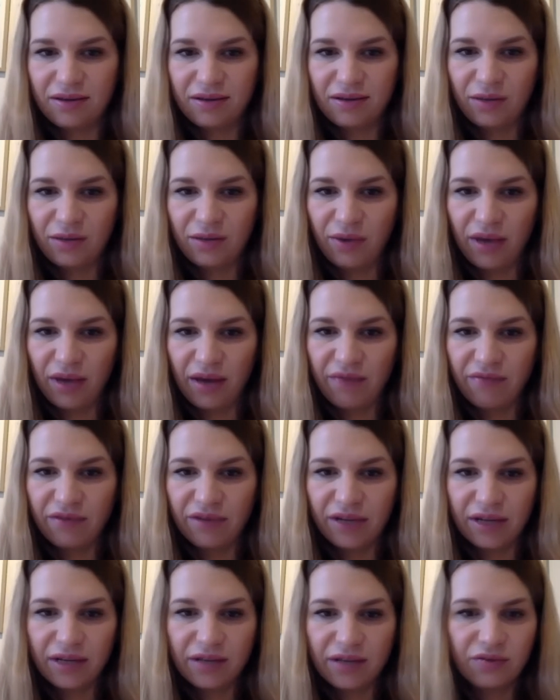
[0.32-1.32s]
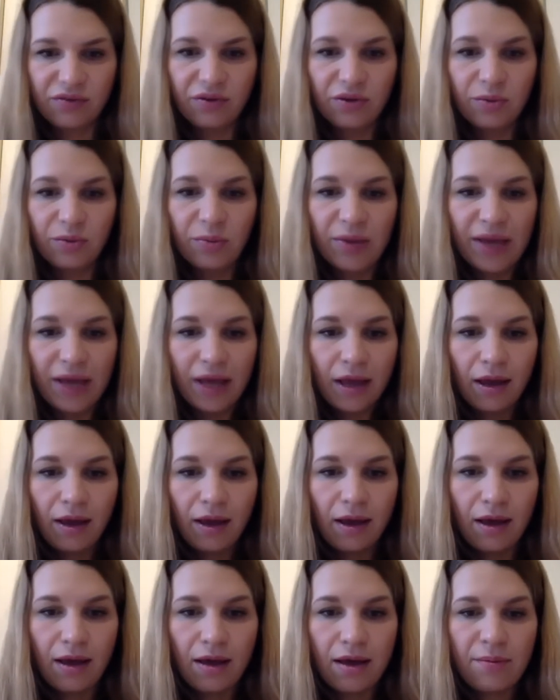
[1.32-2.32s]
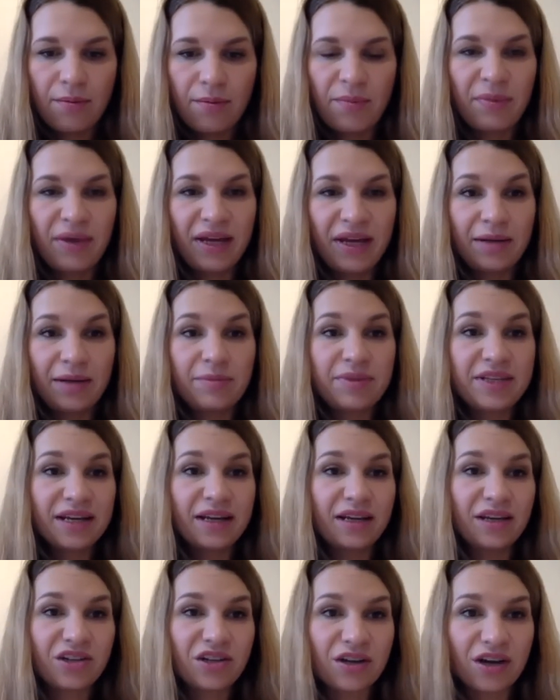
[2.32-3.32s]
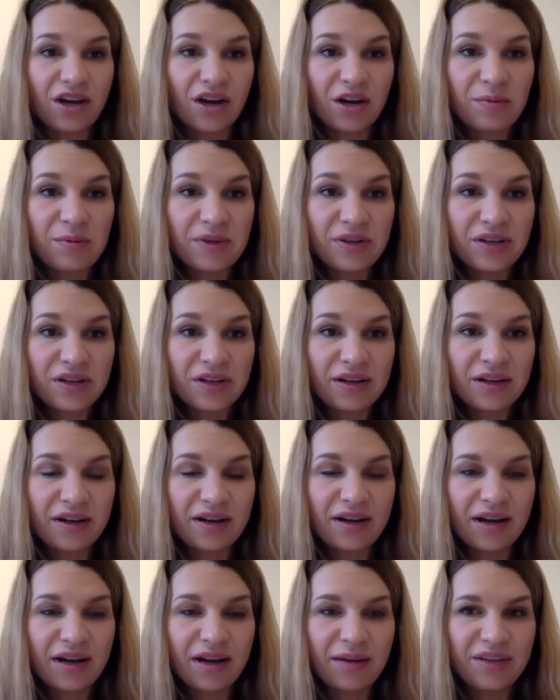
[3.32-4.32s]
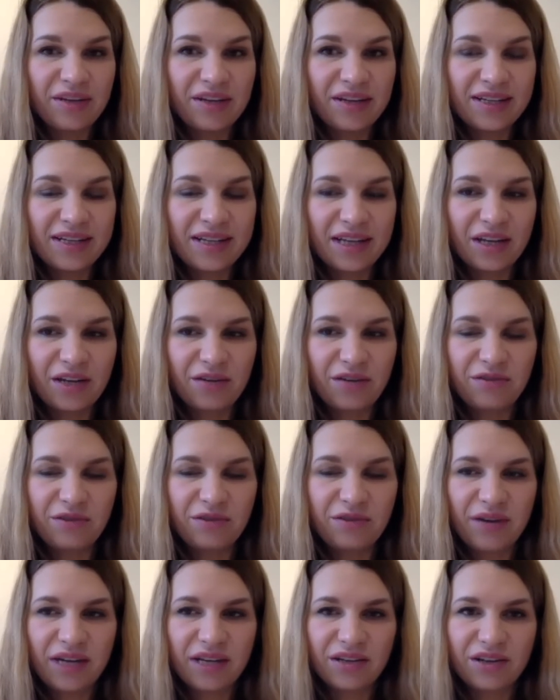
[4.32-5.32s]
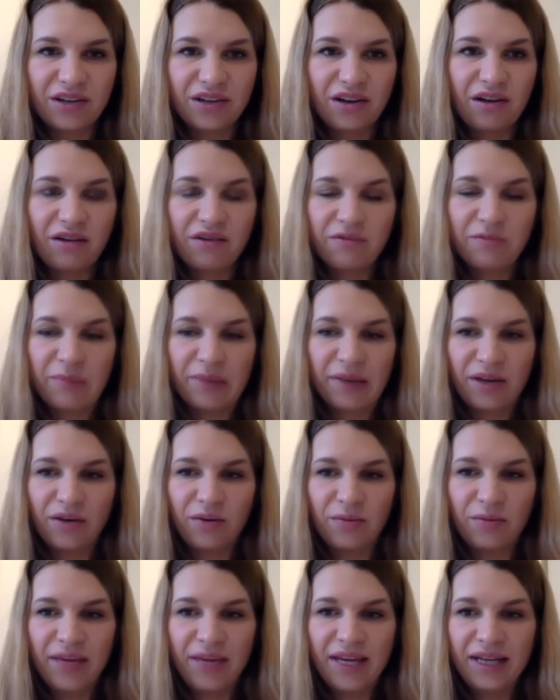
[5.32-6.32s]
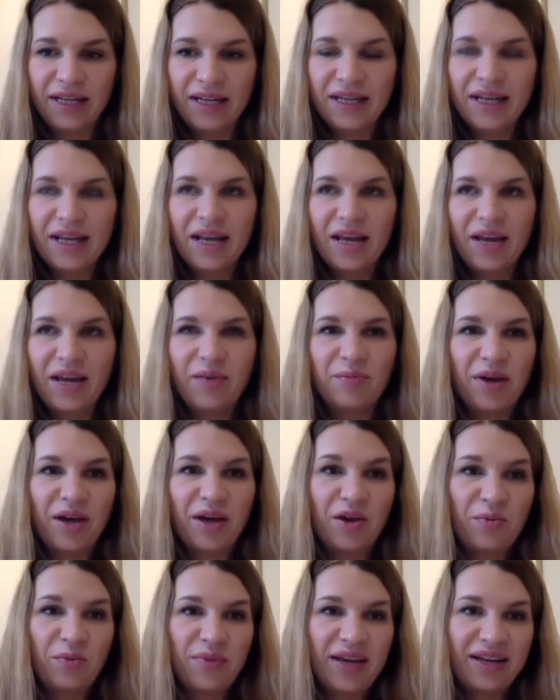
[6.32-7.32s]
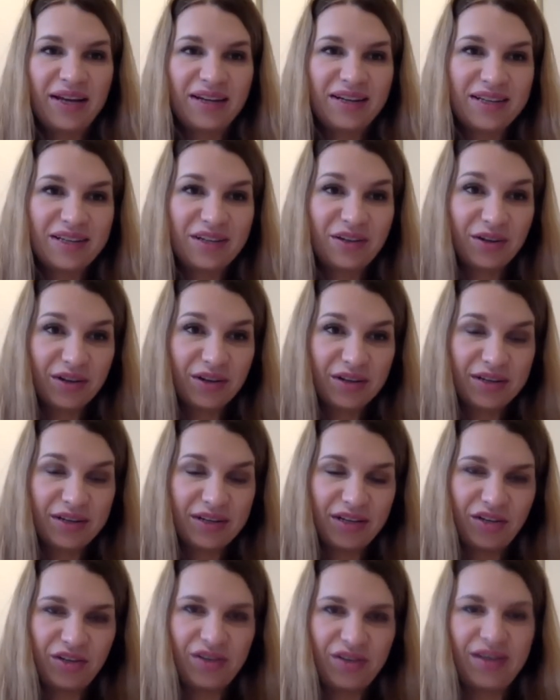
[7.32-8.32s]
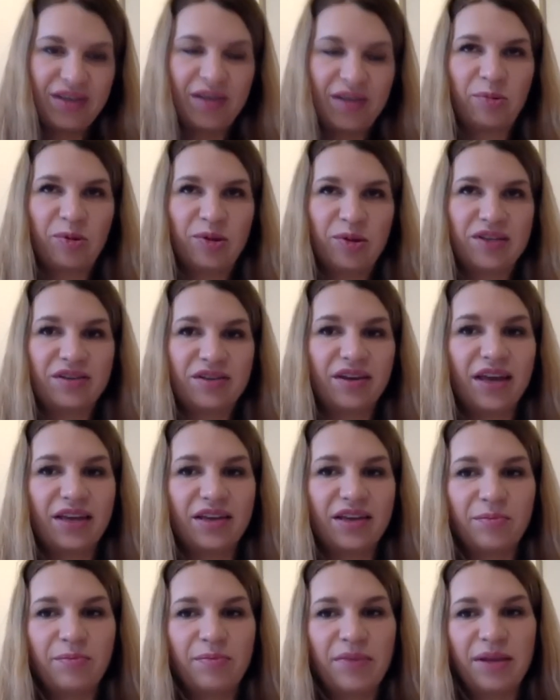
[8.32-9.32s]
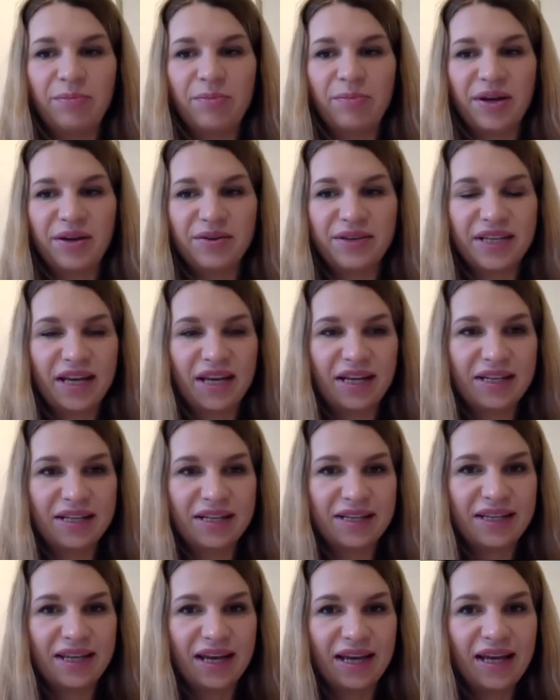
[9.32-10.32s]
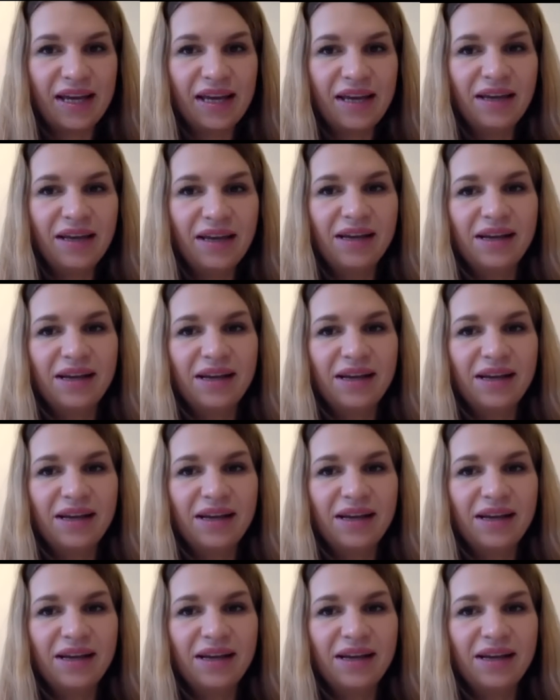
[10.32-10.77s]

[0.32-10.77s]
See, we have a nice group. My name is Agnieszka Carpenter, and I'm the Executive Director of Maine. Maine is the organization that puts together Maine Bioscience Day.